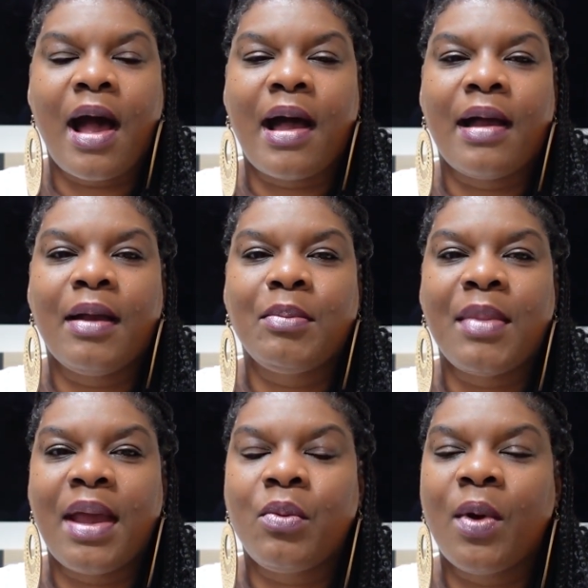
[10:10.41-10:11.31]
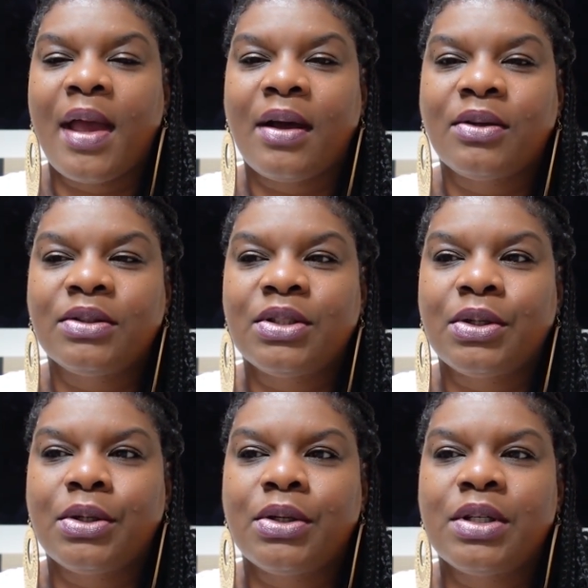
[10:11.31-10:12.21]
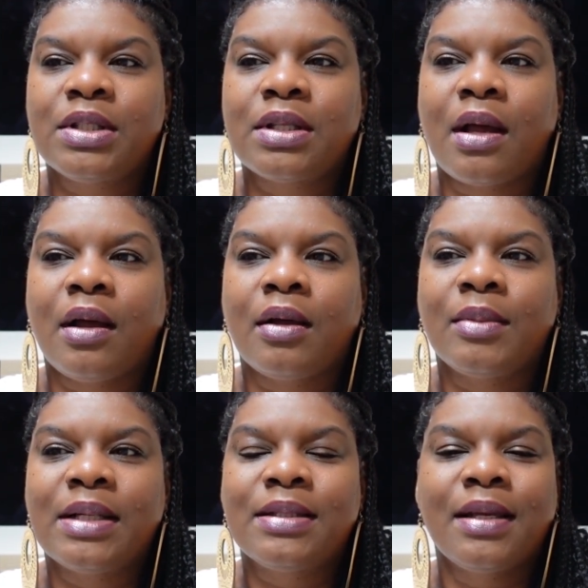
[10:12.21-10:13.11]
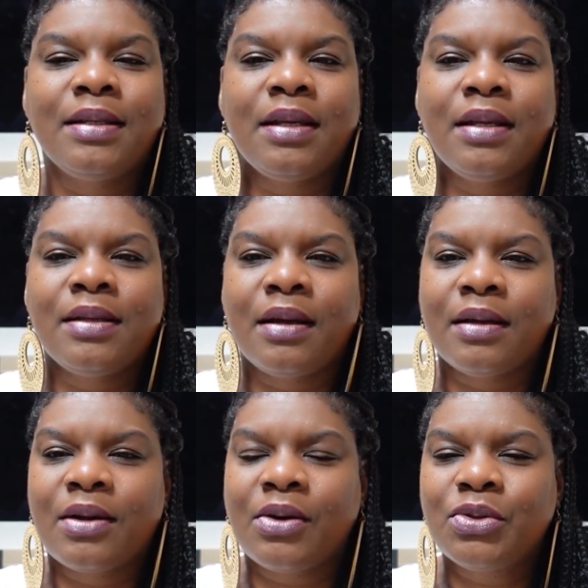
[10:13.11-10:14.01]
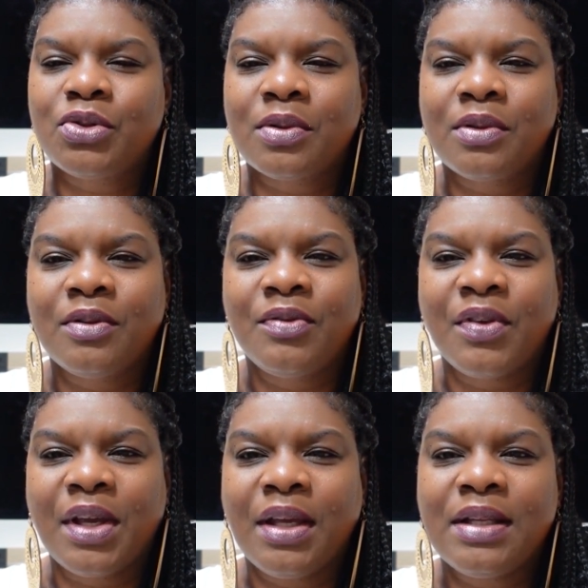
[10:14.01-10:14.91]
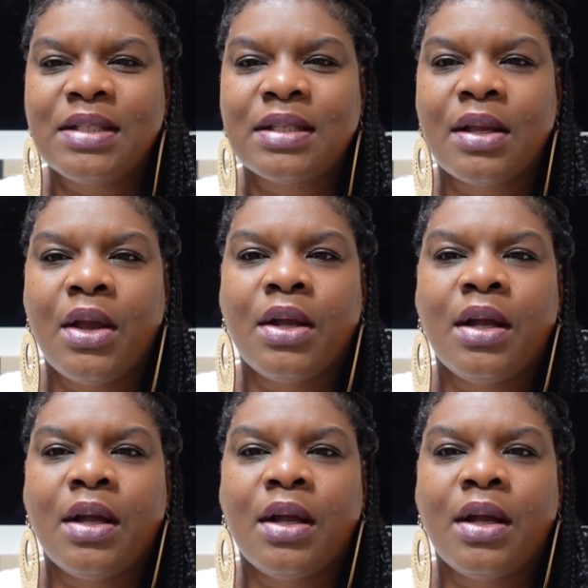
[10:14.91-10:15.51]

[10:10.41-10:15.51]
I met with elders, attended cultural events,